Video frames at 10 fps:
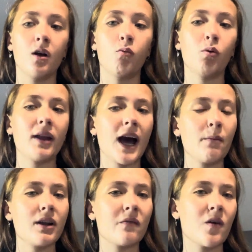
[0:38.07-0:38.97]
What would
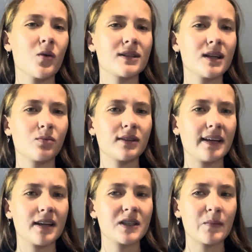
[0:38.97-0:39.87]
happen if I wasn't able to
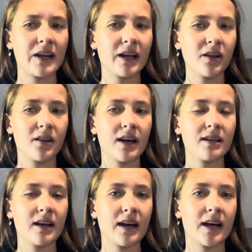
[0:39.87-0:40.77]
get to my inhaler that
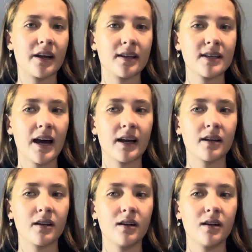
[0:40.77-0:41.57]
day I had an attack?